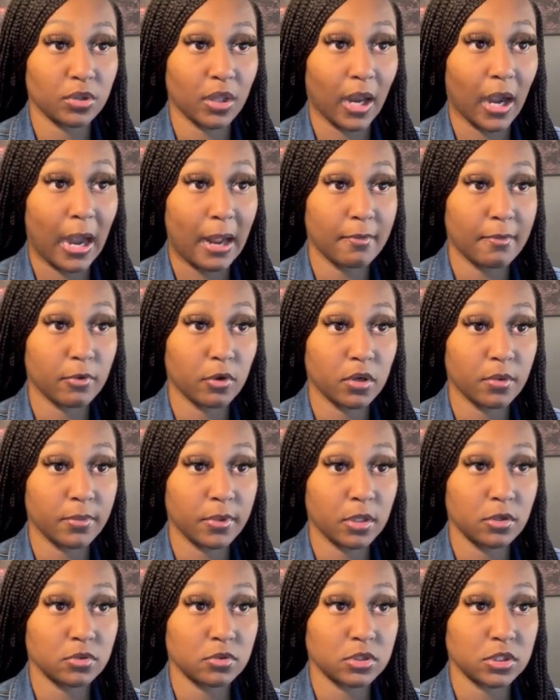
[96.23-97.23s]
that I'm going to be
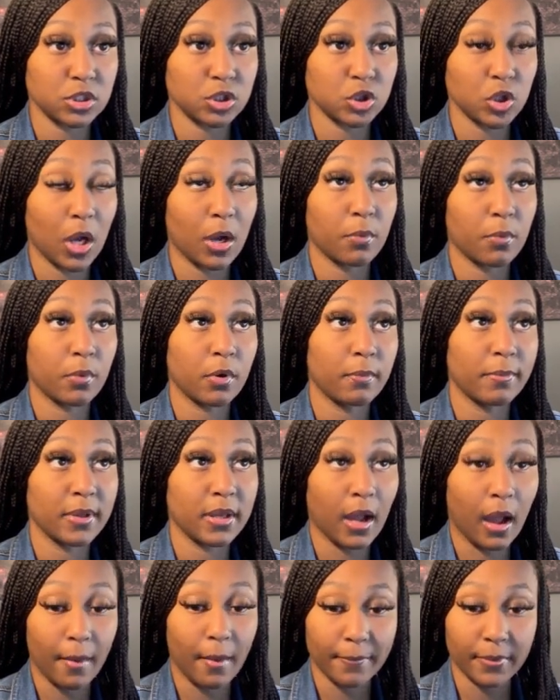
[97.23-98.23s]
using. So I will be
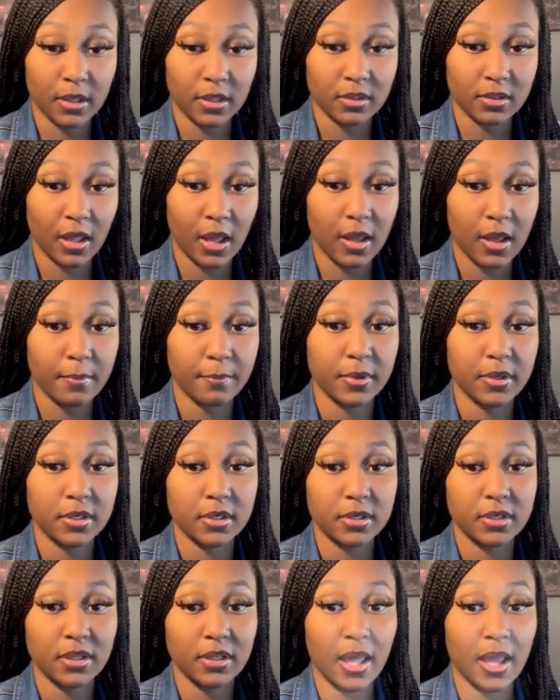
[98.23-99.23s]
copying that and
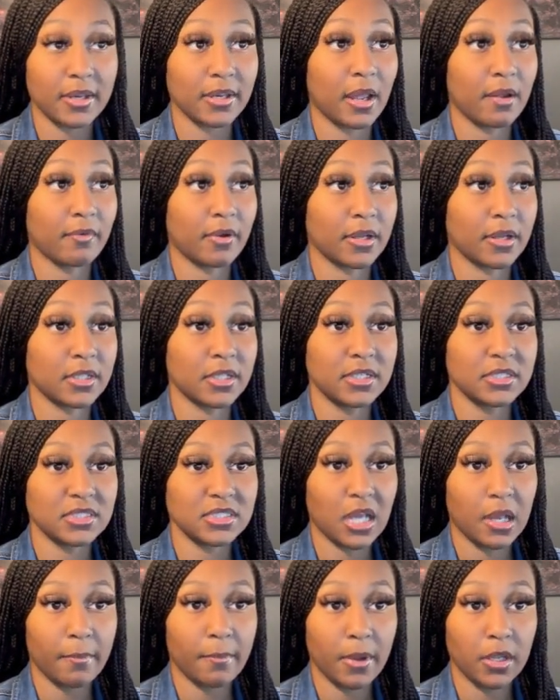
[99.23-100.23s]
putting that directly
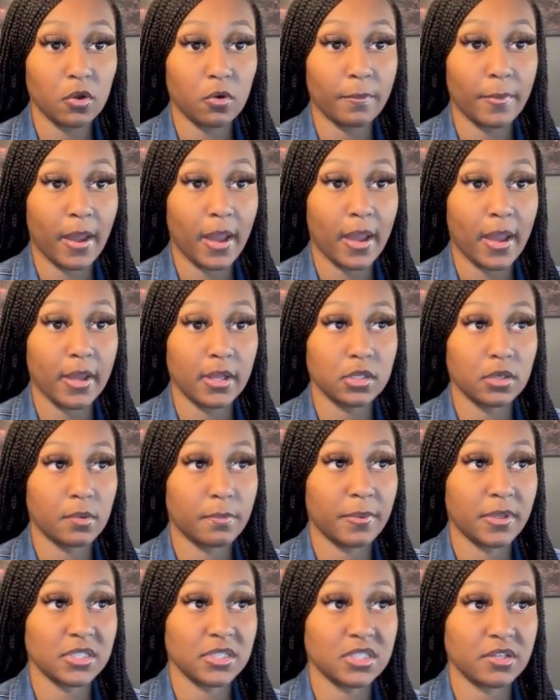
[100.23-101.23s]
inside my notepad
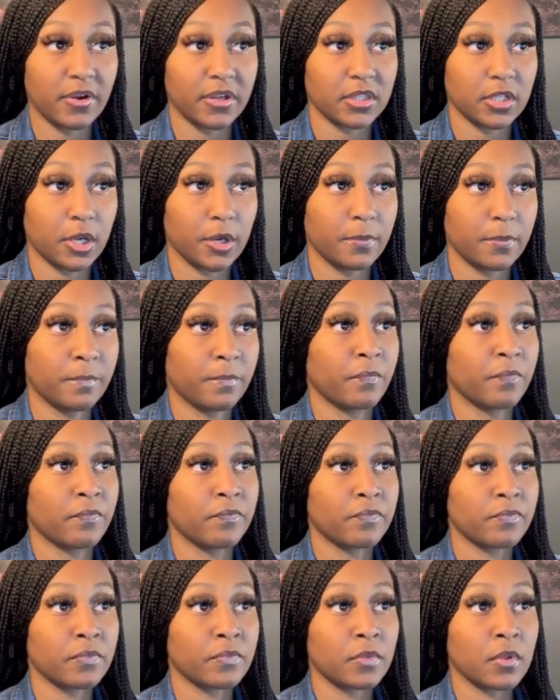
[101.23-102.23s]
and paste it right there.
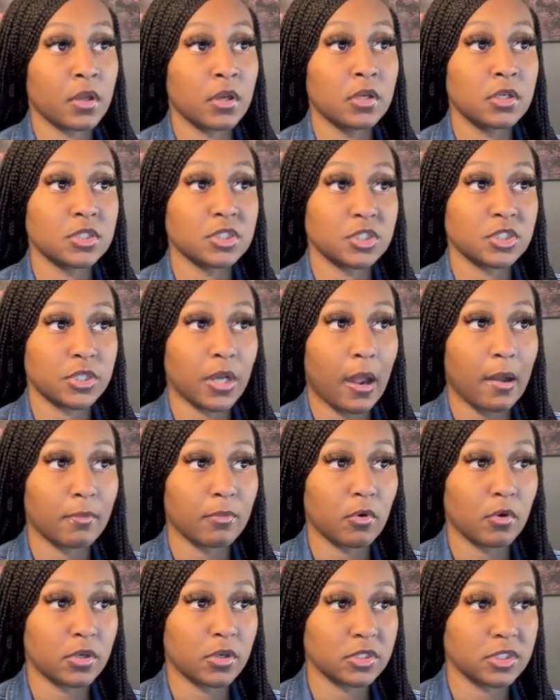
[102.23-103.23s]
So now I'm
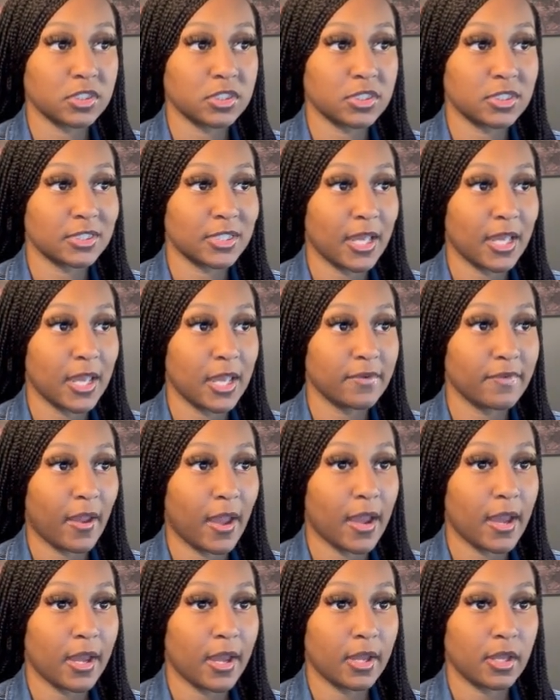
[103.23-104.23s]
going to save
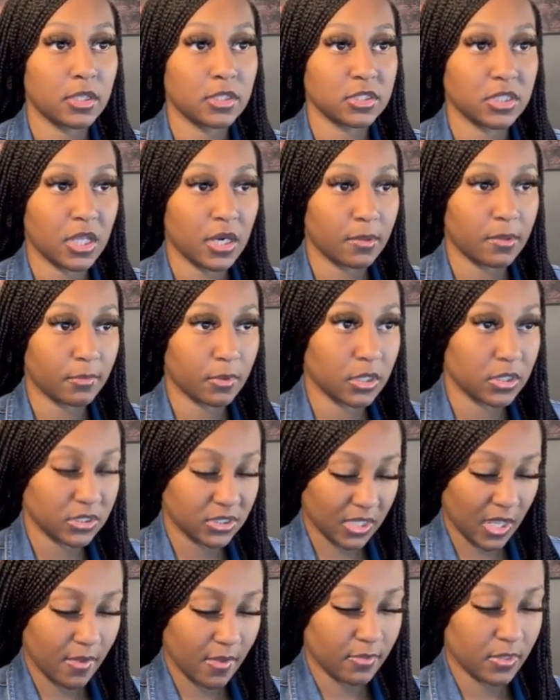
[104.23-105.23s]
as, and I'm going to
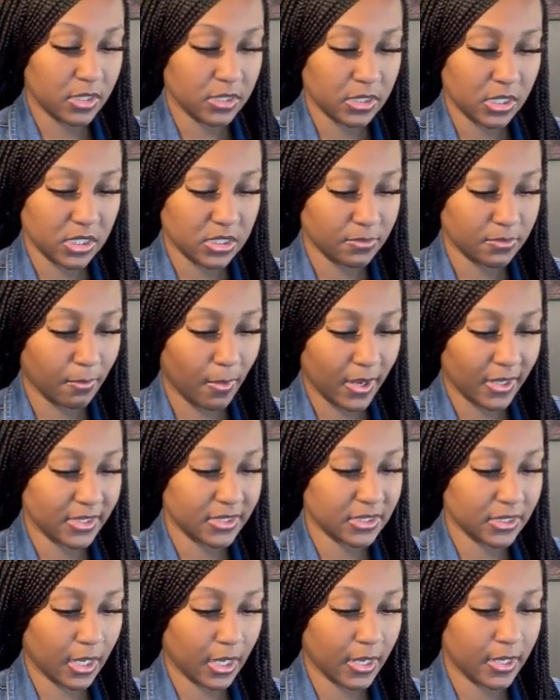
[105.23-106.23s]
save this as my
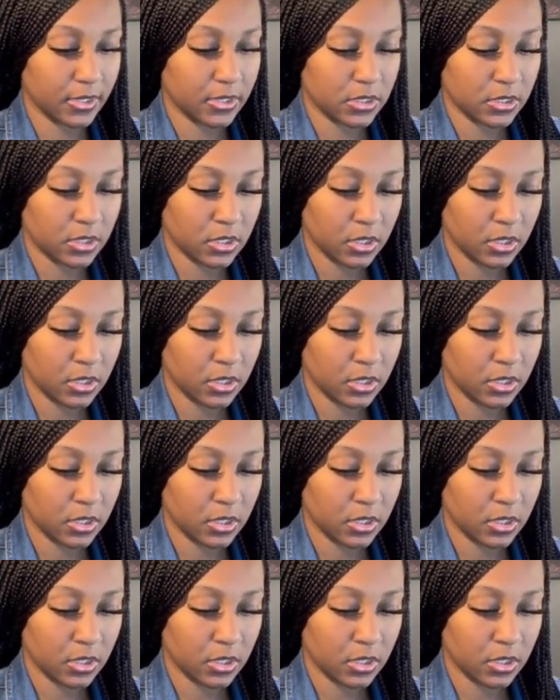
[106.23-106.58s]
site.html